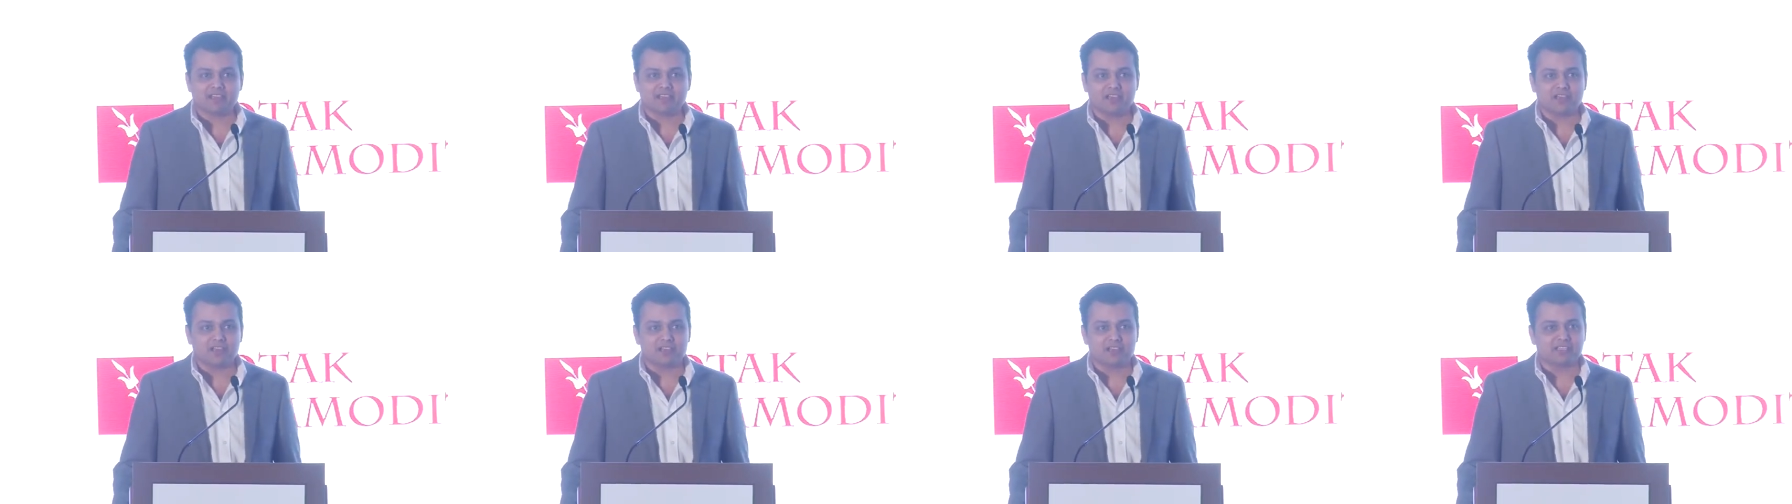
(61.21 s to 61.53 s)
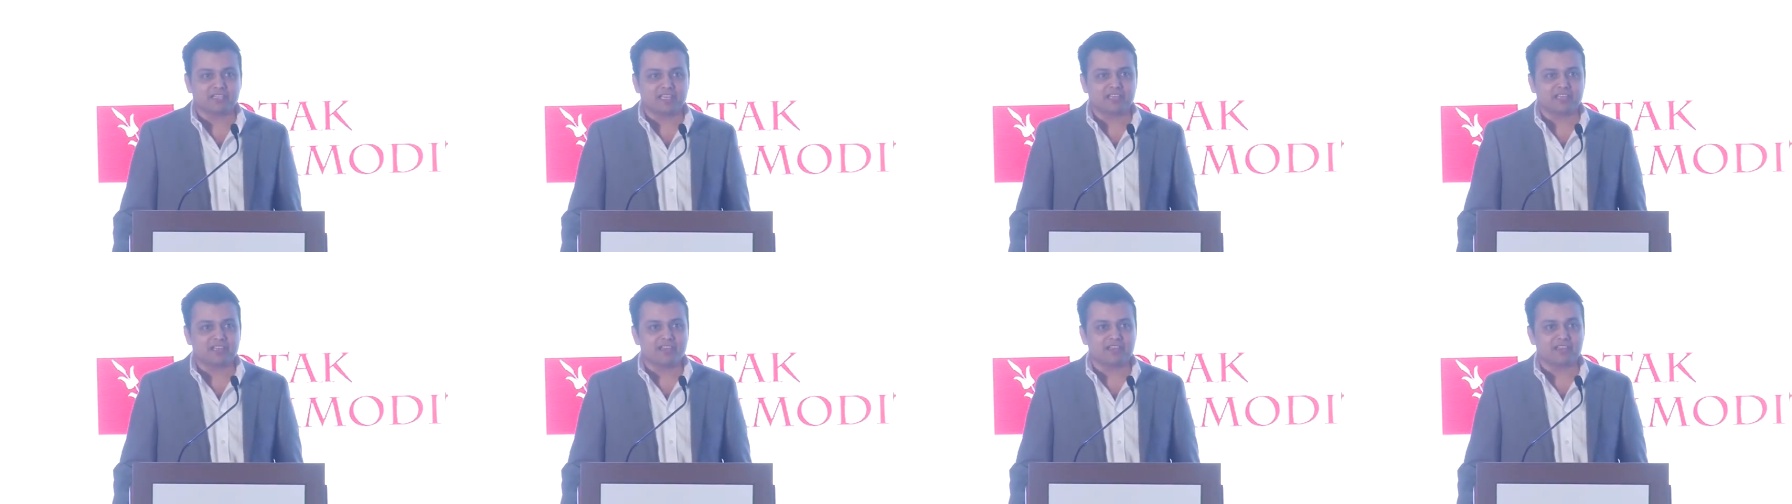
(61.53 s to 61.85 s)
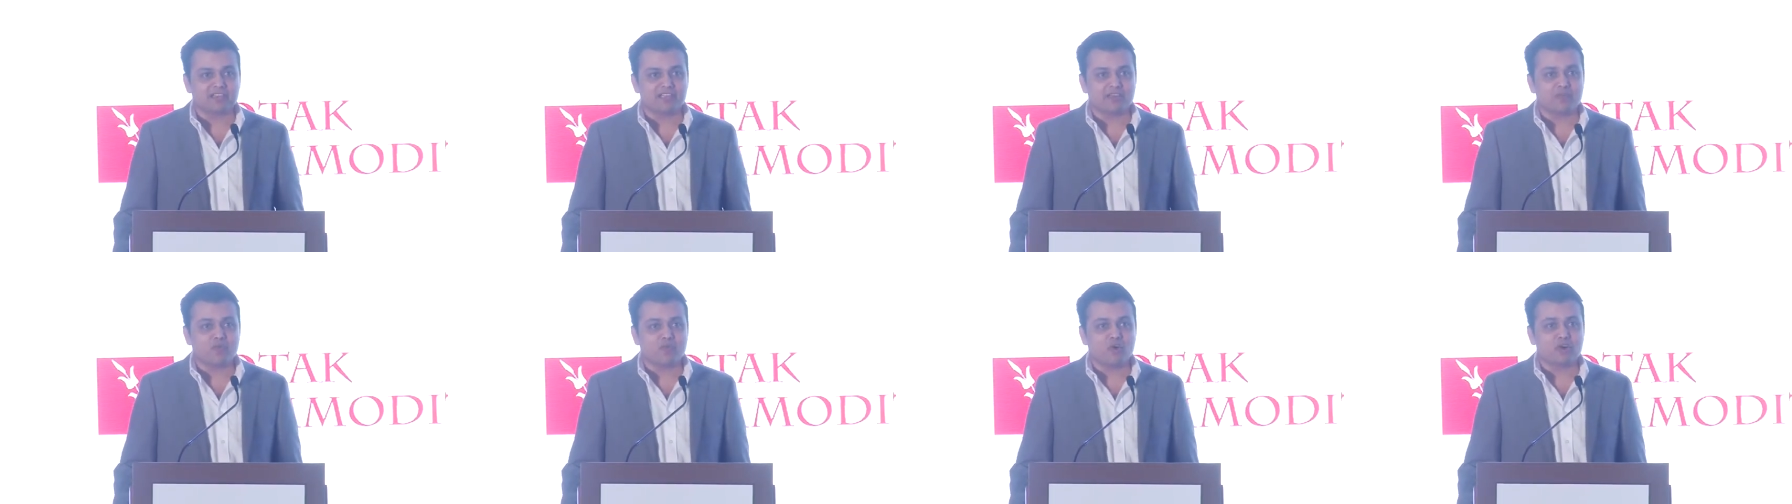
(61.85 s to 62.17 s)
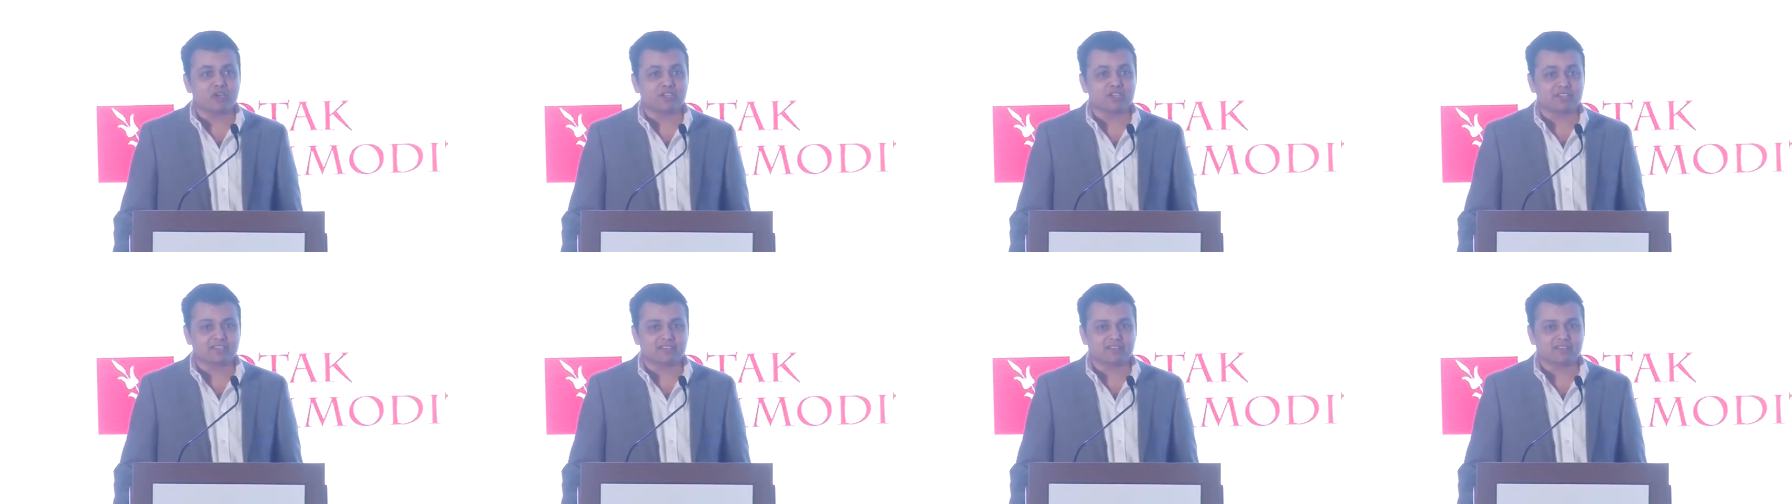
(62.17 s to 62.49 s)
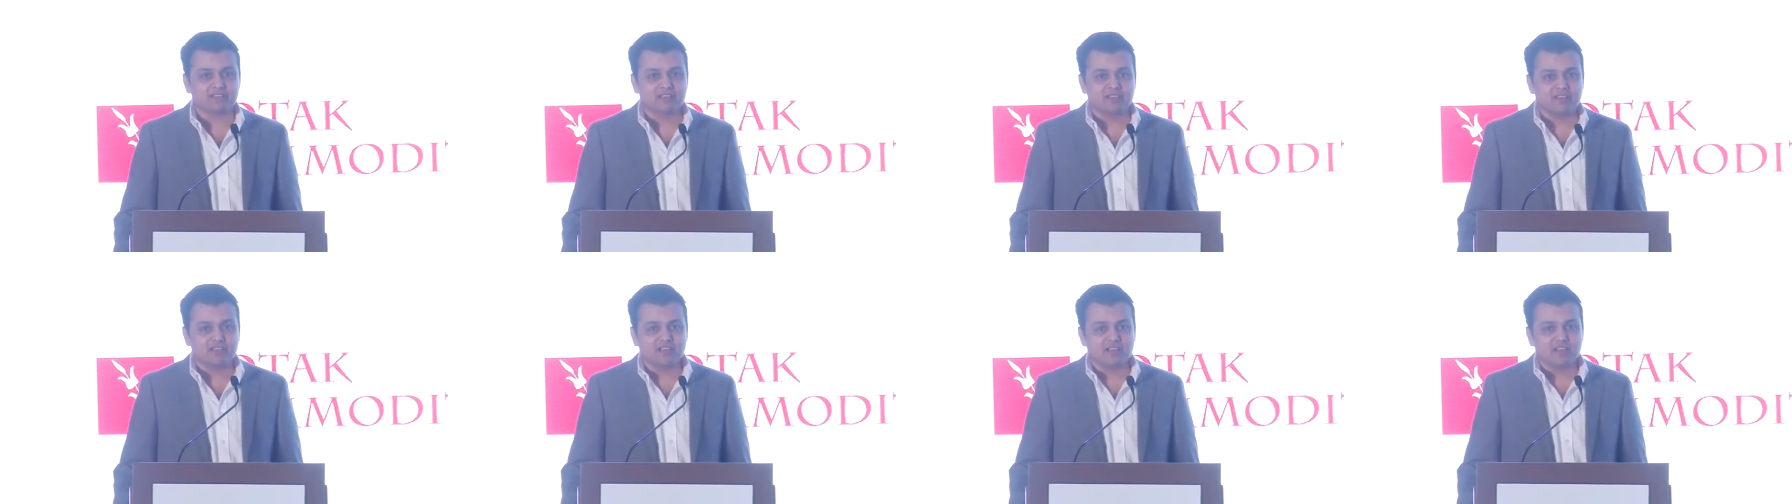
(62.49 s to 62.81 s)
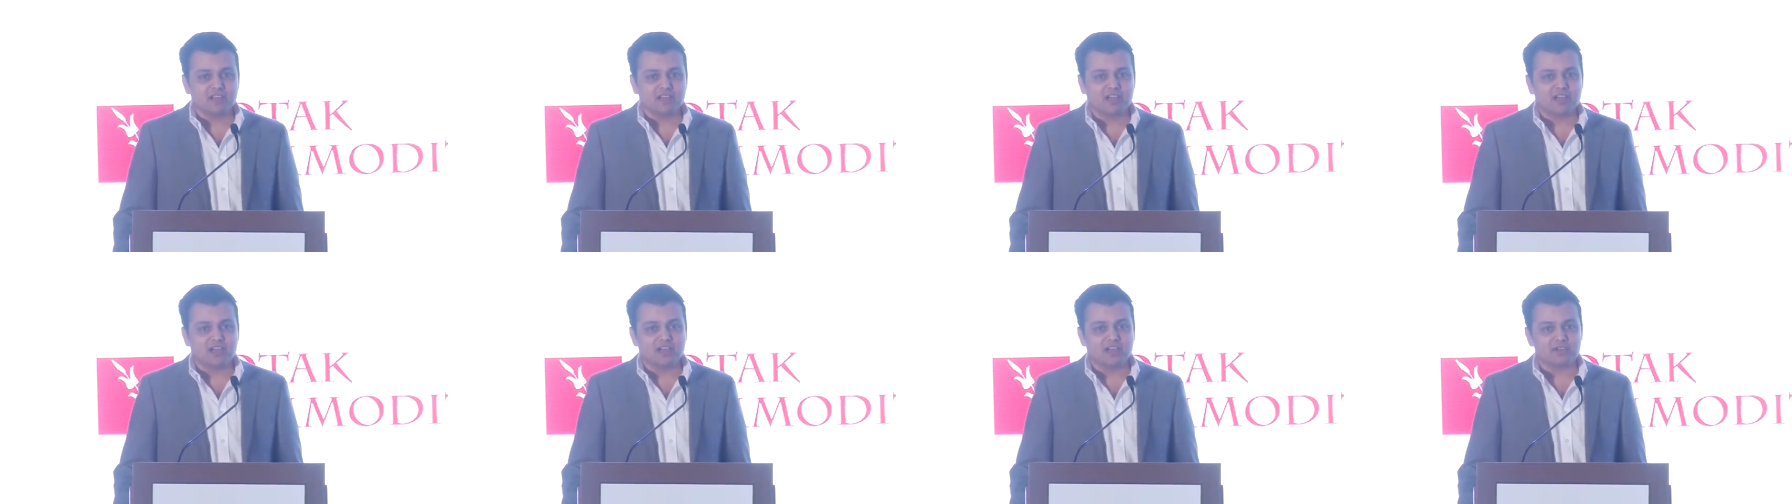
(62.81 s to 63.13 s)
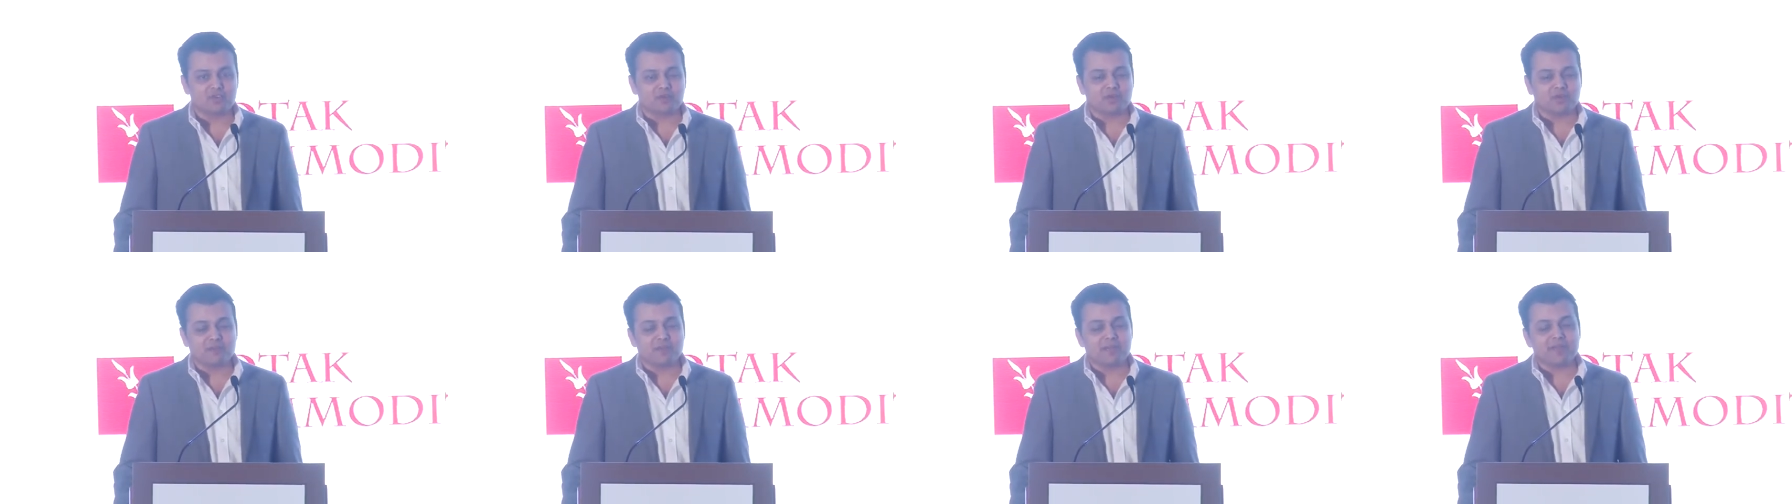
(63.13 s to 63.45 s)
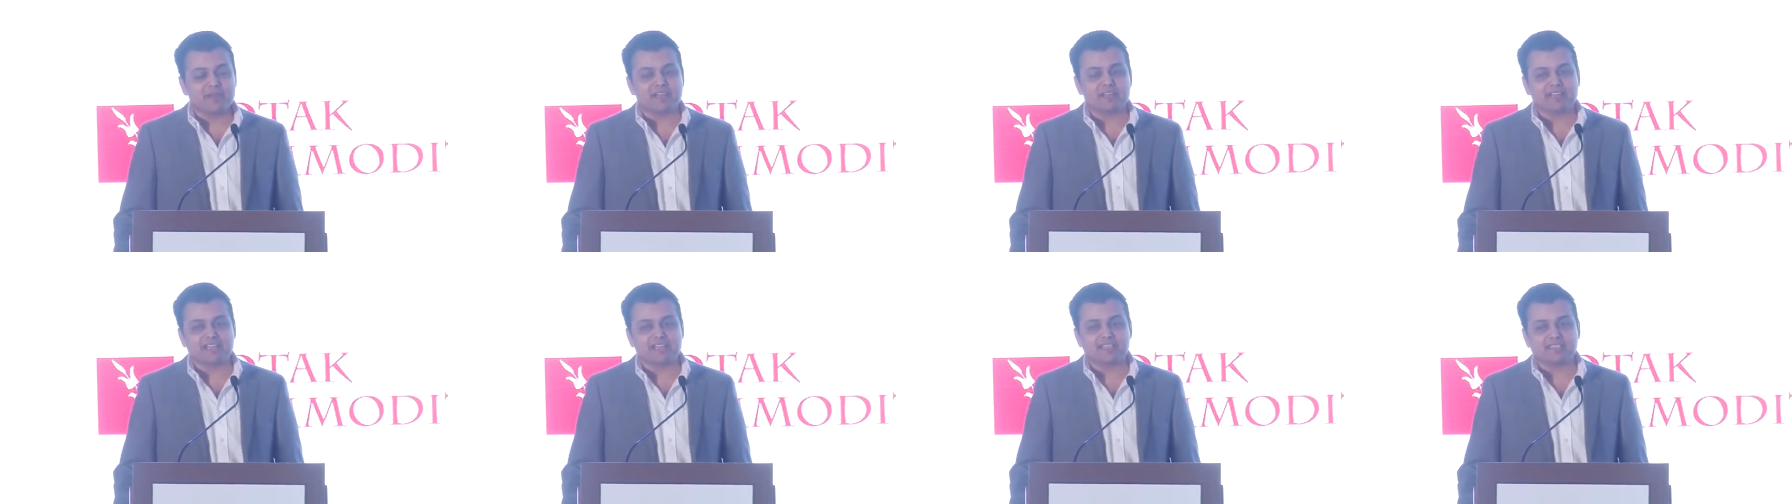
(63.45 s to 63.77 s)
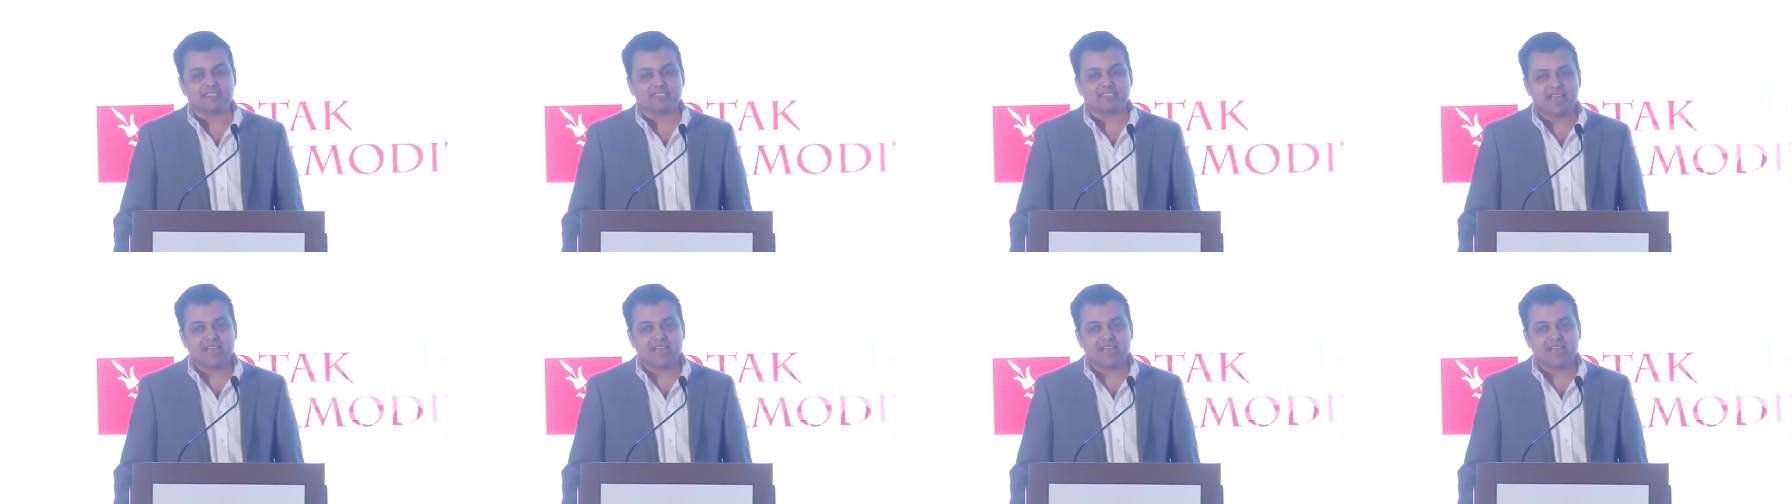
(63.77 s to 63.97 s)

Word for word: uh, China really wants. Uh, to compete against